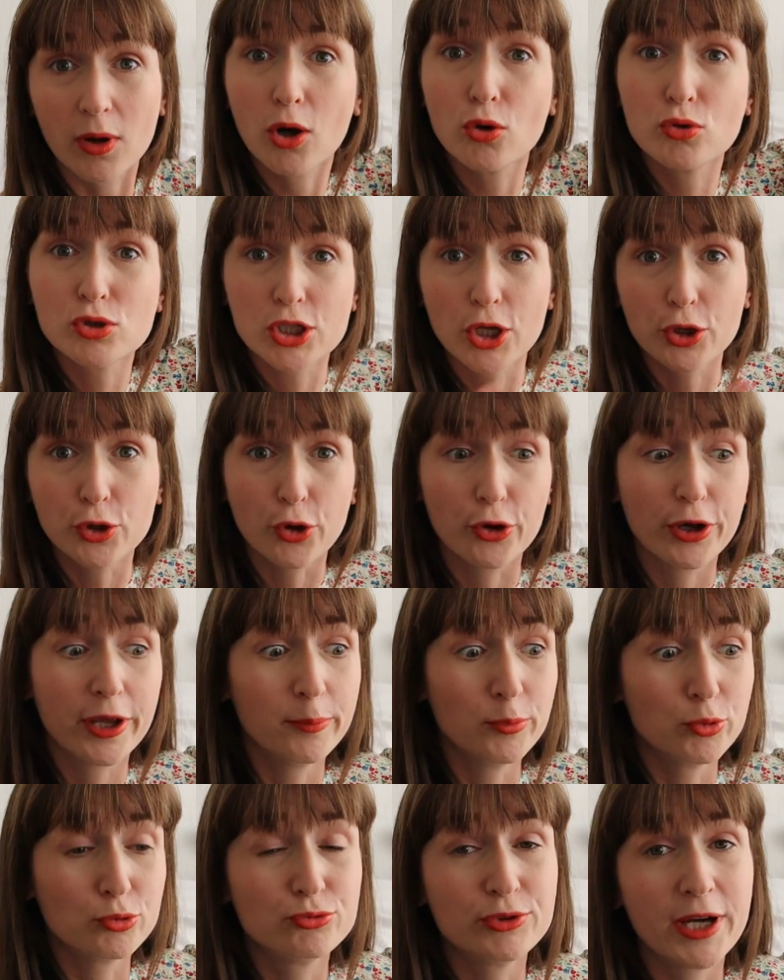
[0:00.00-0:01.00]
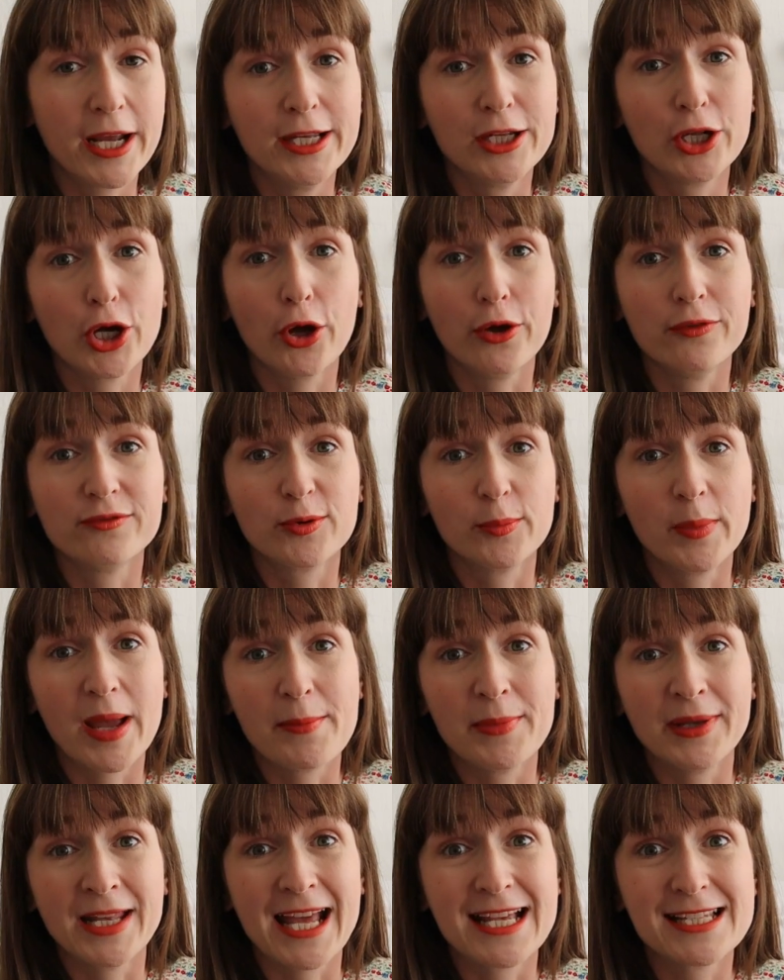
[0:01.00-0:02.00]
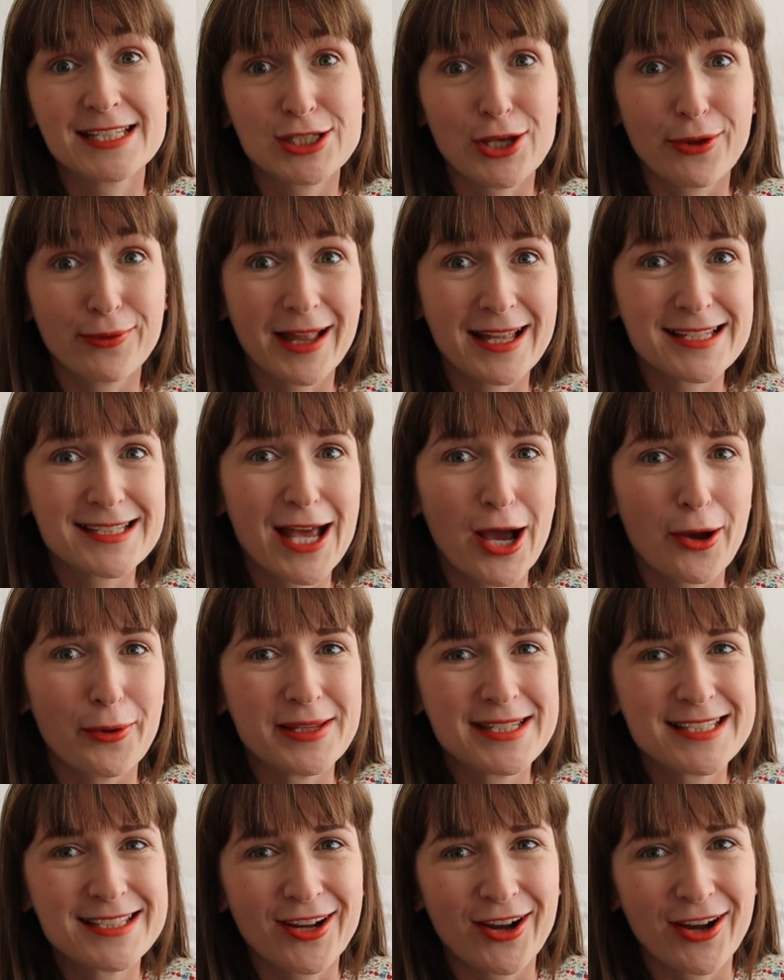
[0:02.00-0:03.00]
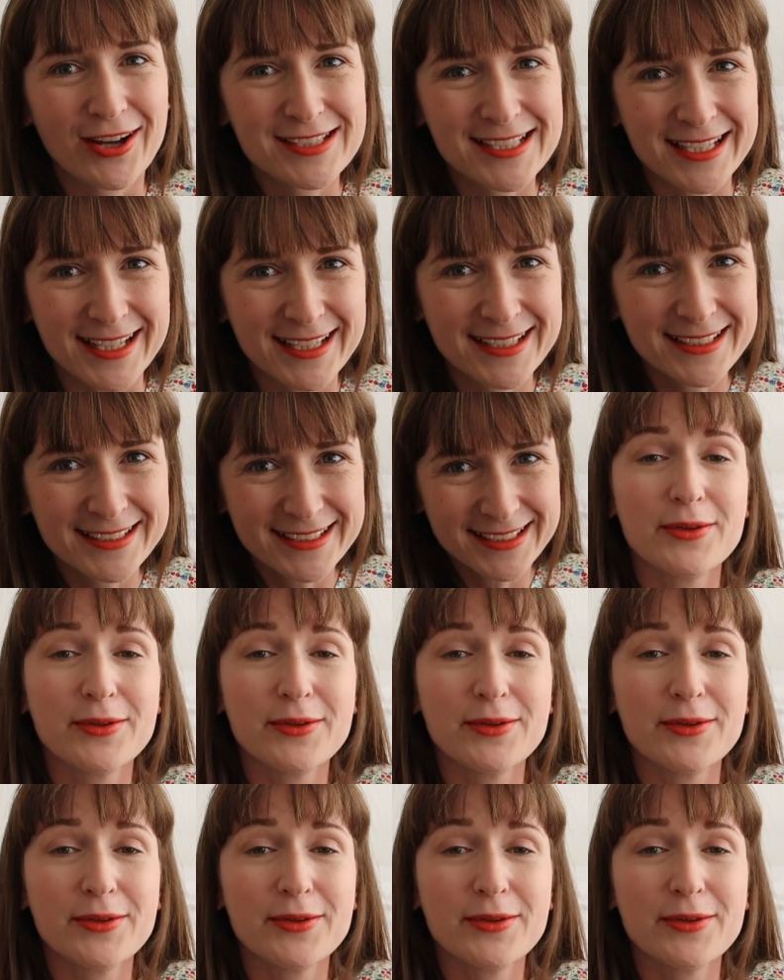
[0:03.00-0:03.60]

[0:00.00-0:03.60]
I also got him a raincoat from M&S, so that's how it started.